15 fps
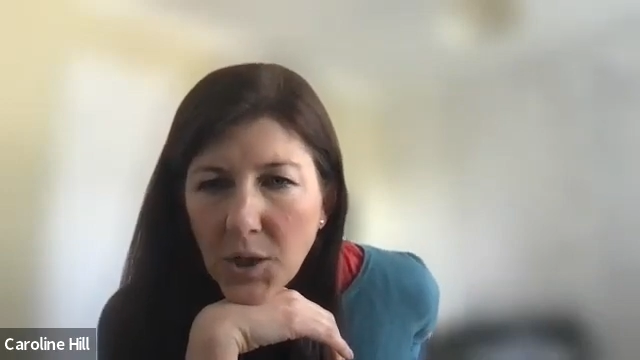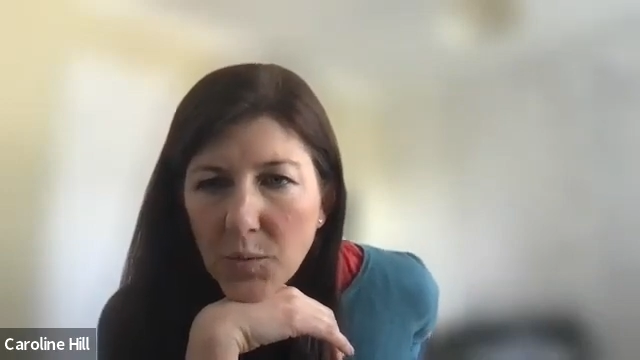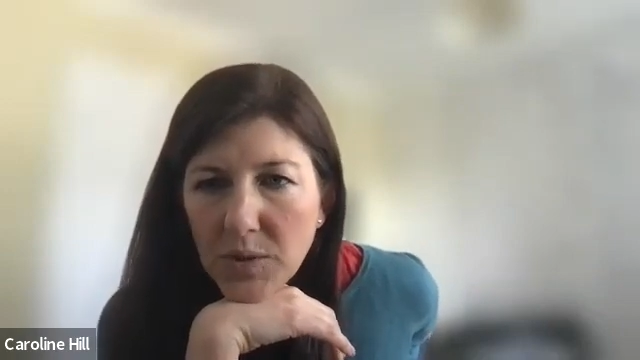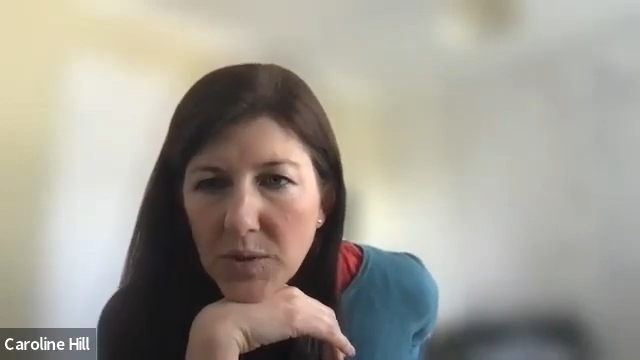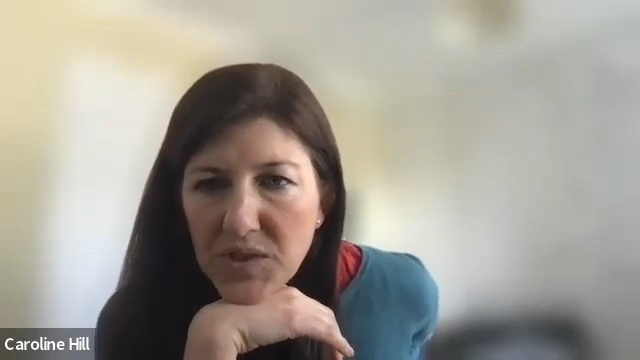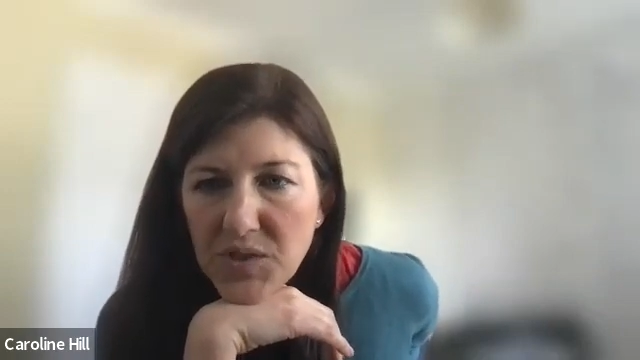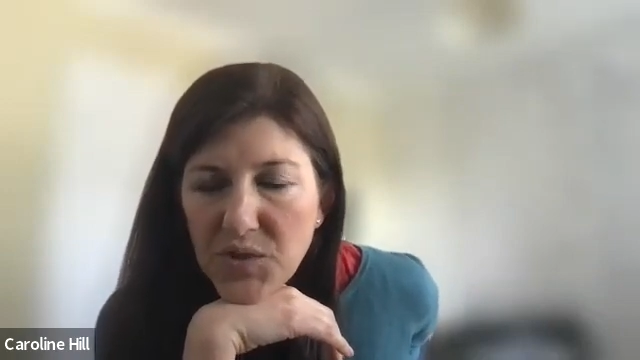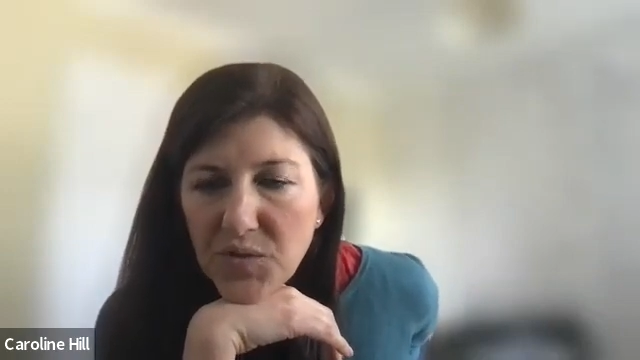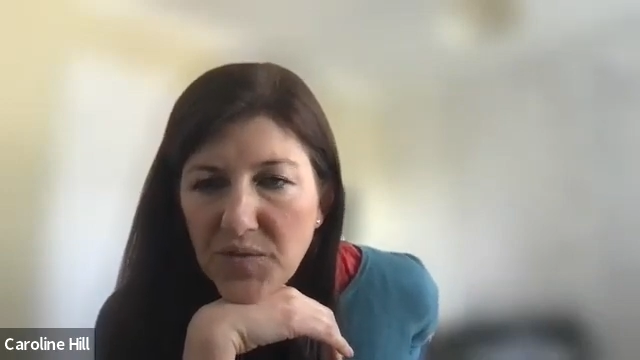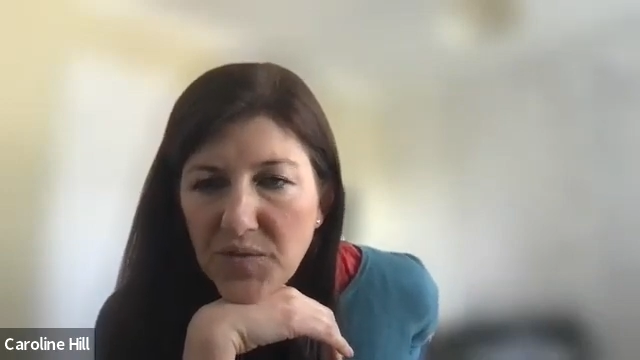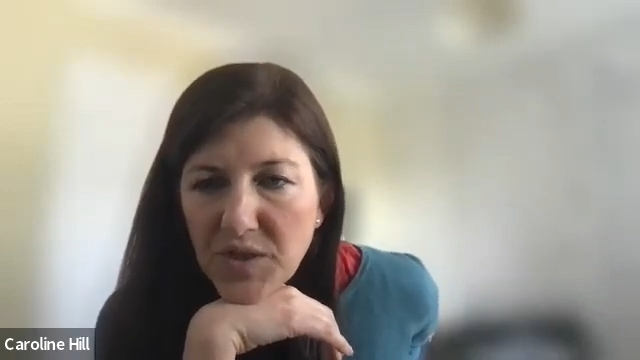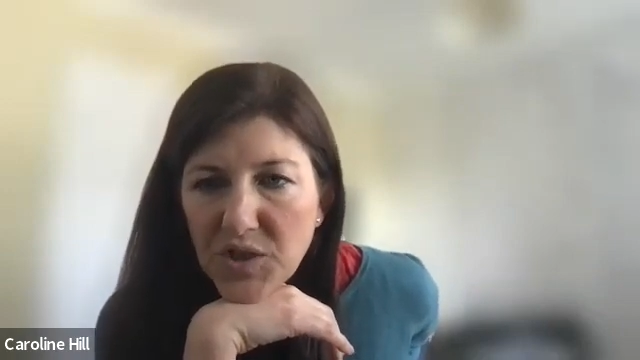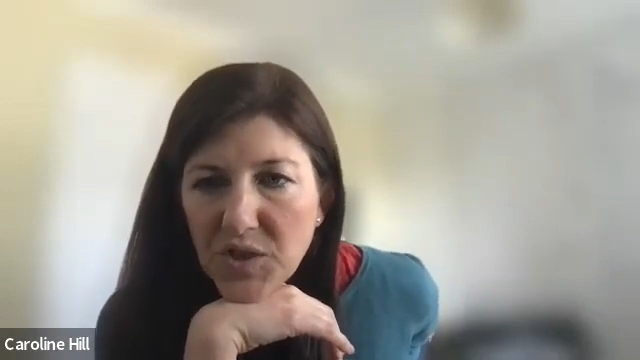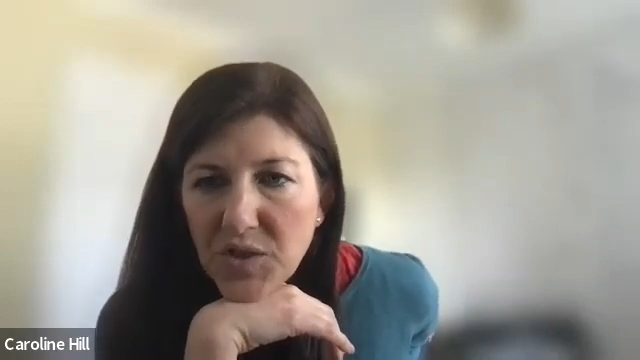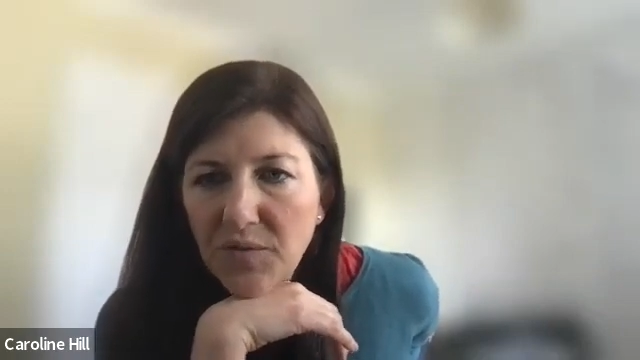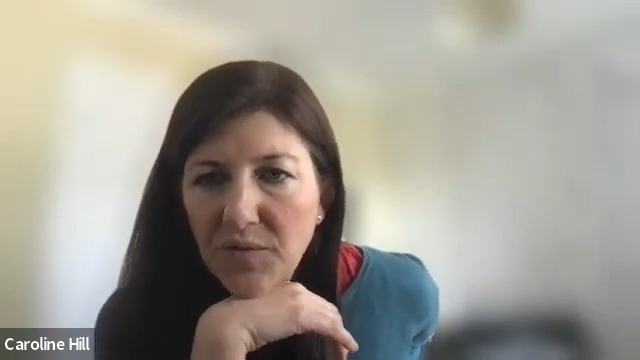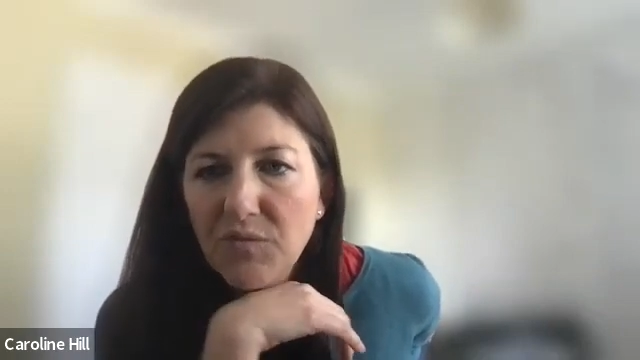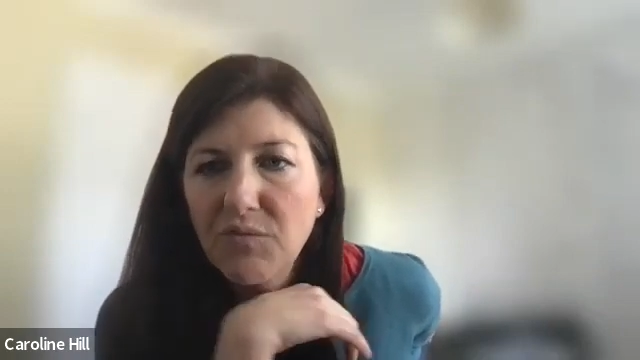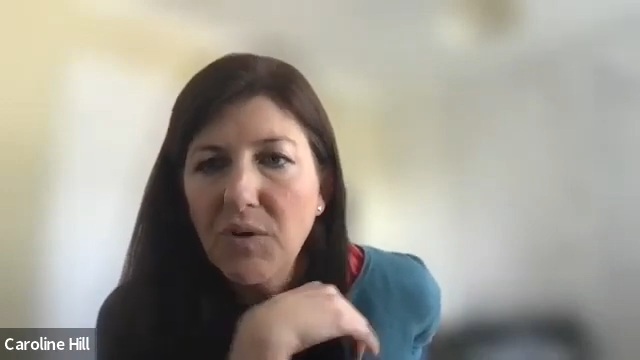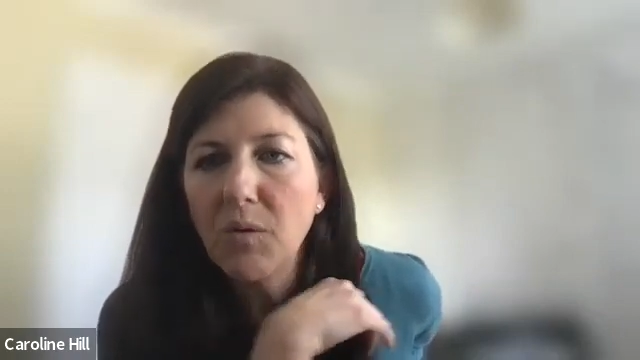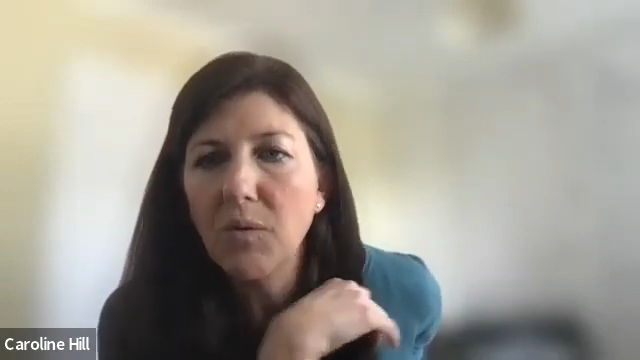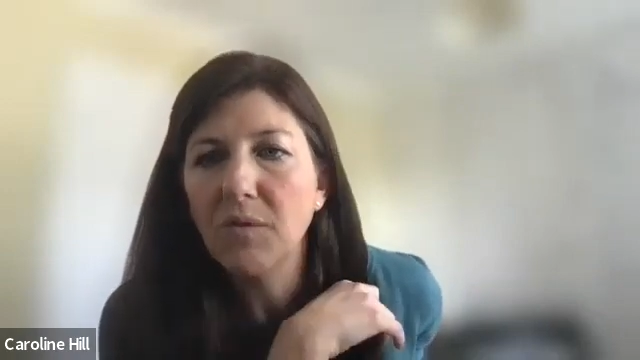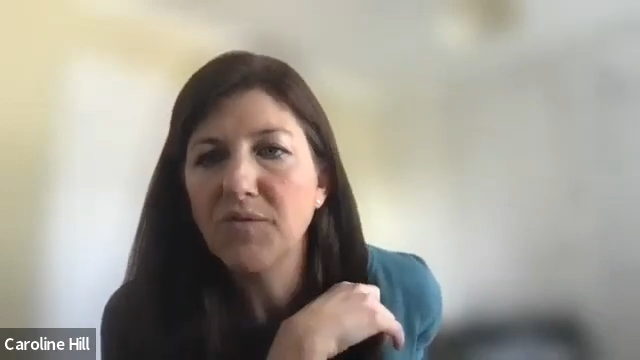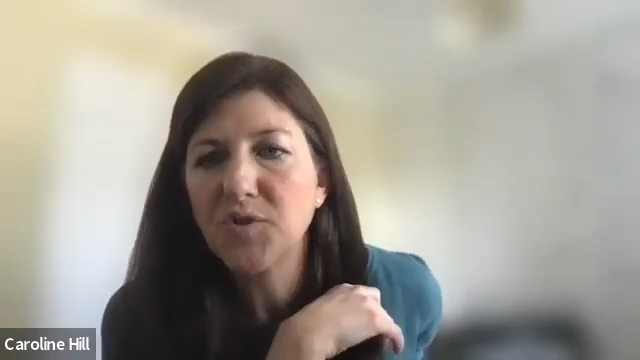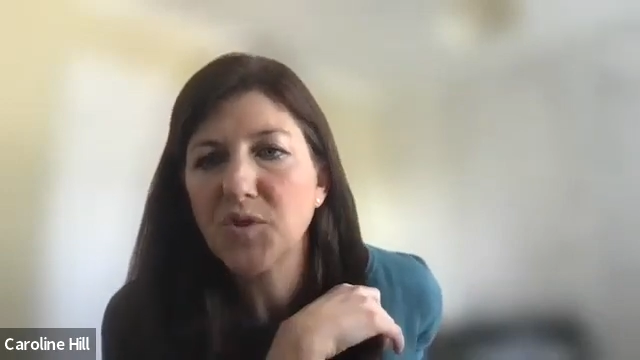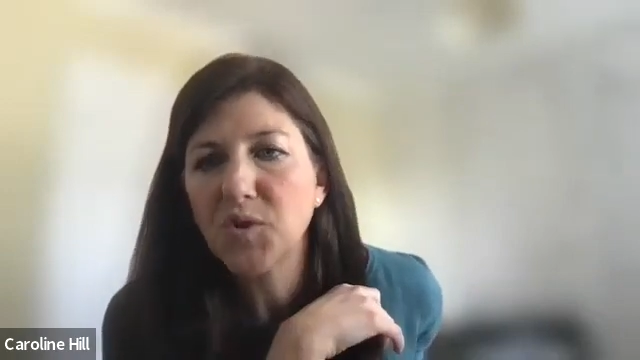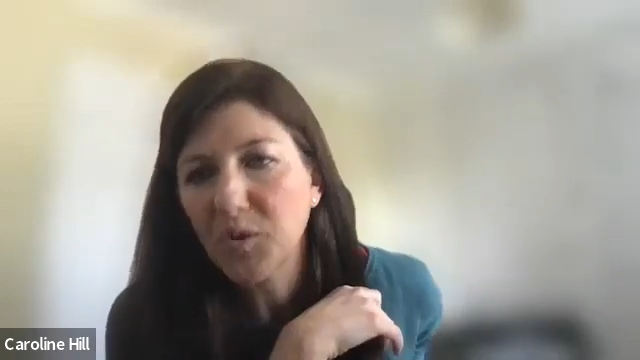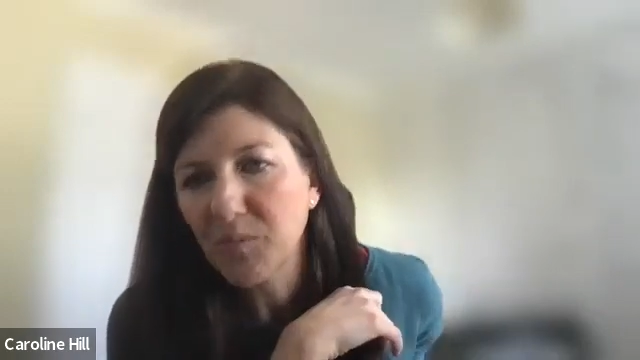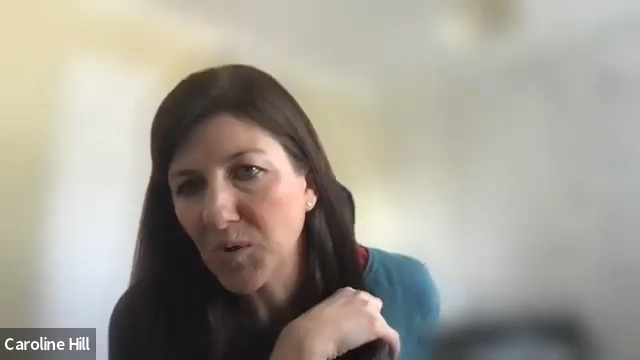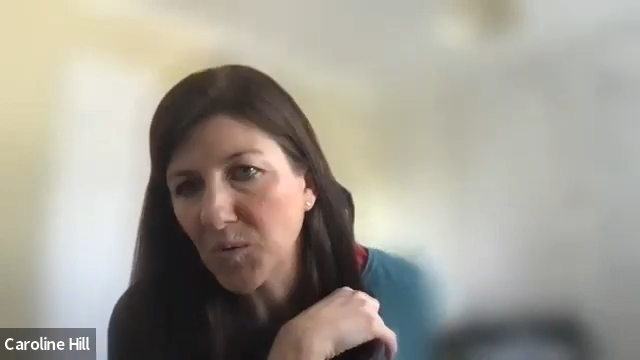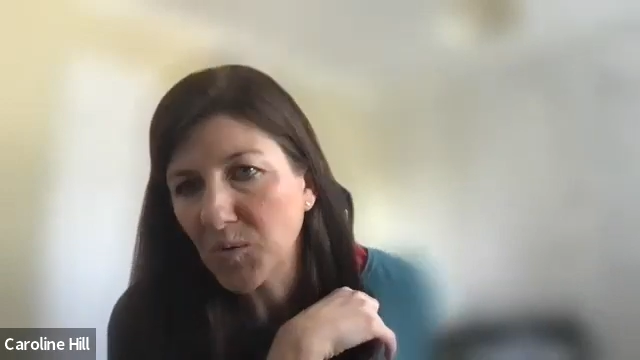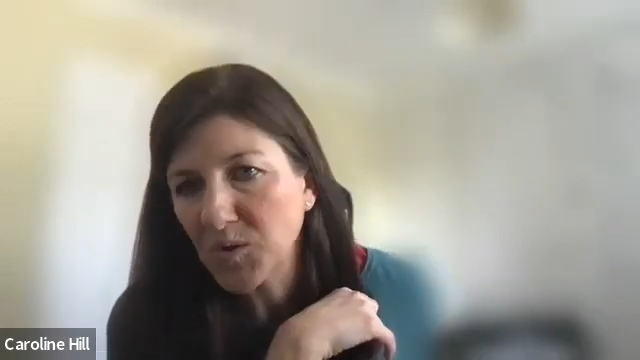What is your vision of the role of document